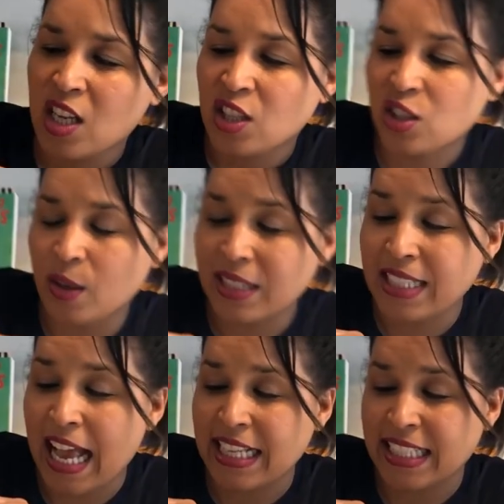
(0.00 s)
So it
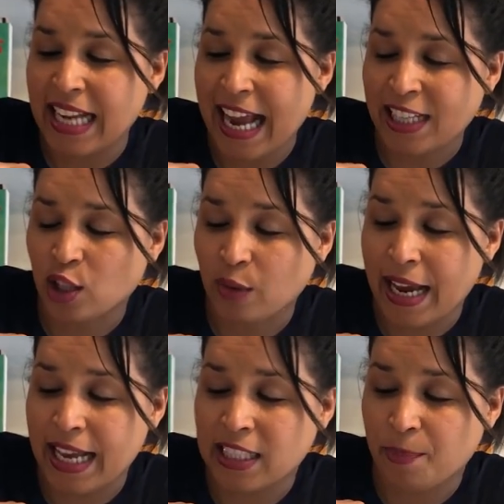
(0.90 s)
says an
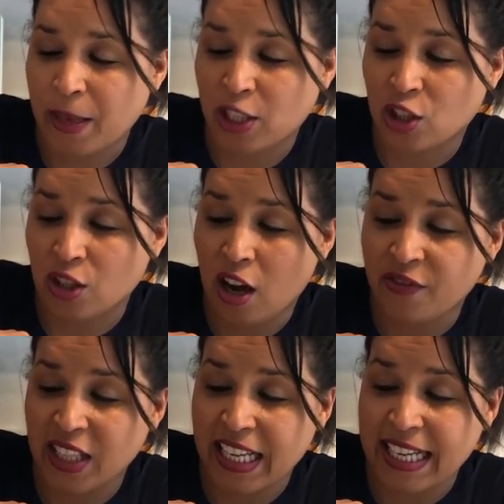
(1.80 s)
X-ray is a picture
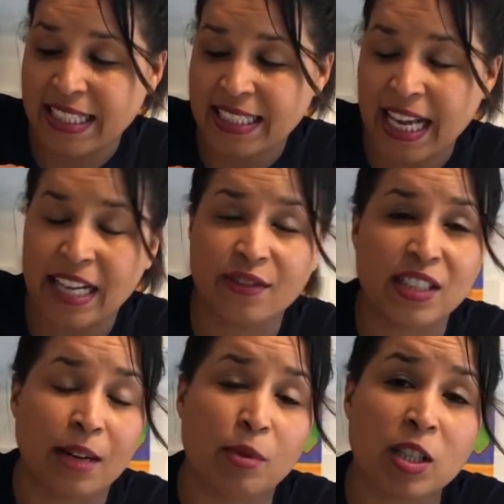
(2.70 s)
of the inside of
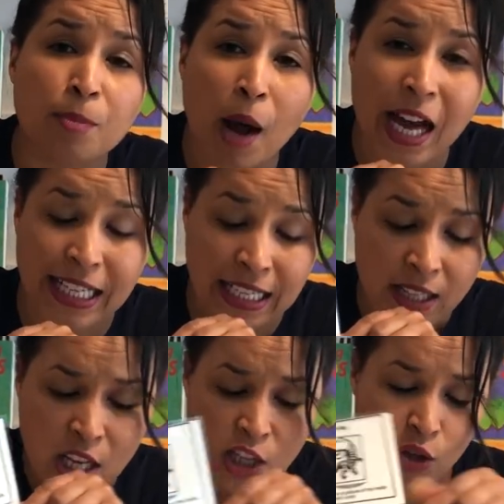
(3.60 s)
someone's body.
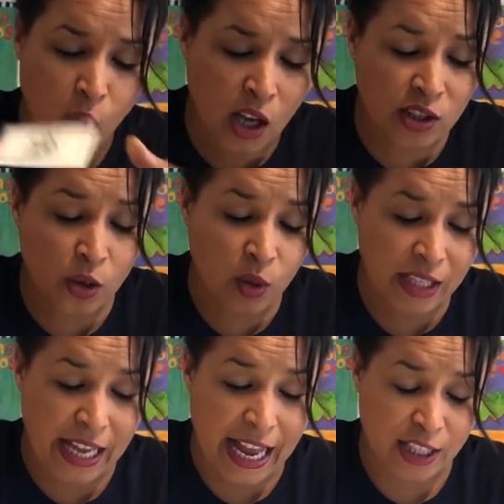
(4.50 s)
You also will
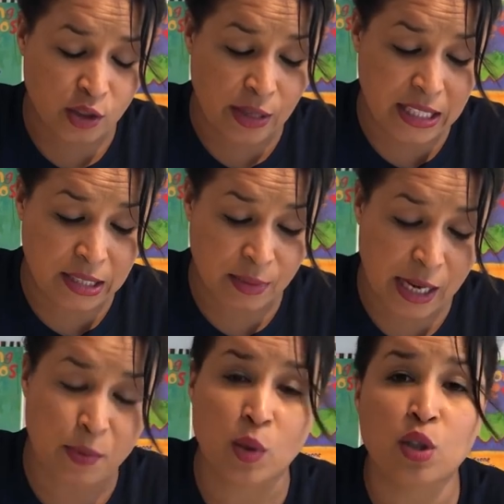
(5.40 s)
get X-rays
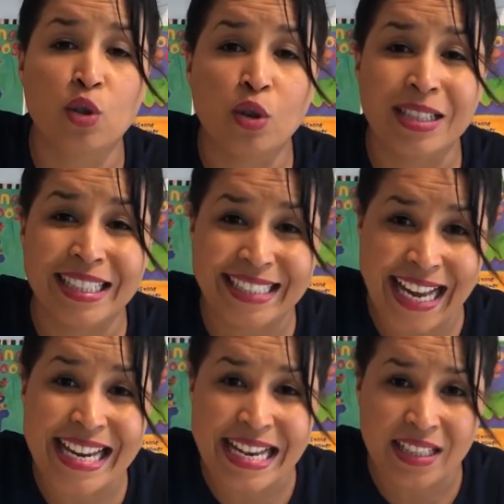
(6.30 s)
sometimes when you go to the
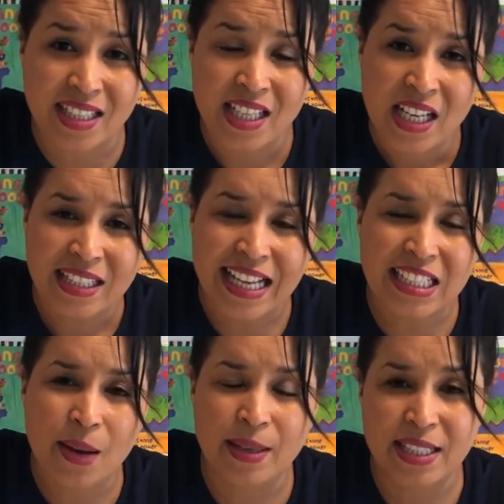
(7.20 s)
dentist.
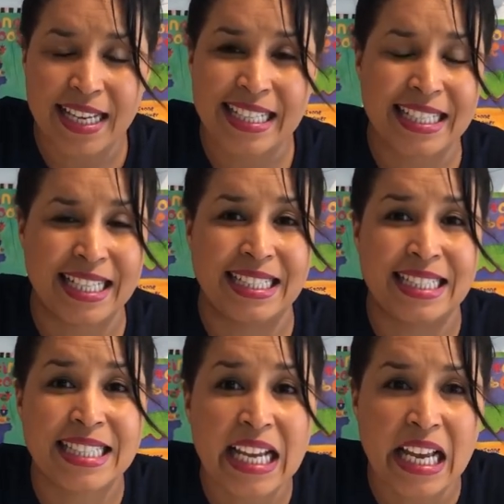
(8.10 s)
That's how a dentist can
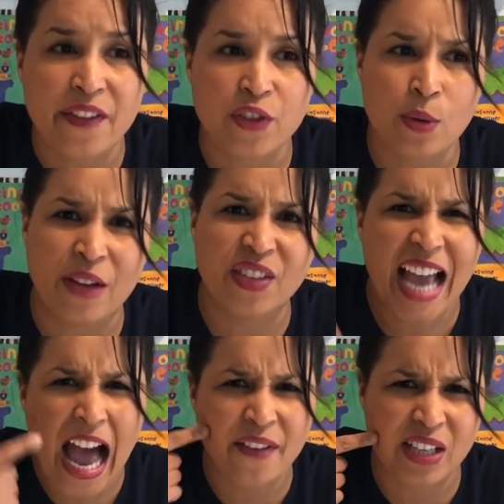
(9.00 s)
see if you have
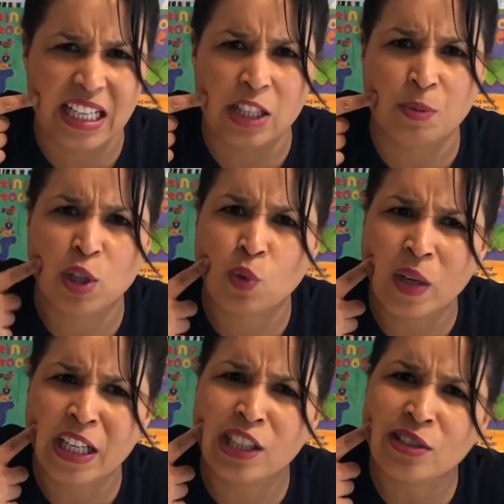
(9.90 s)
cavities
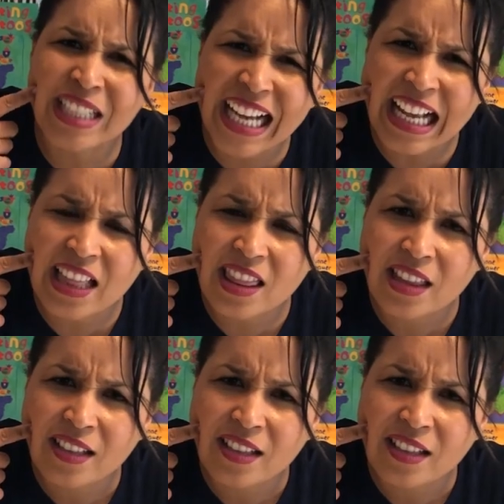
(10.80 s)
between your teeth.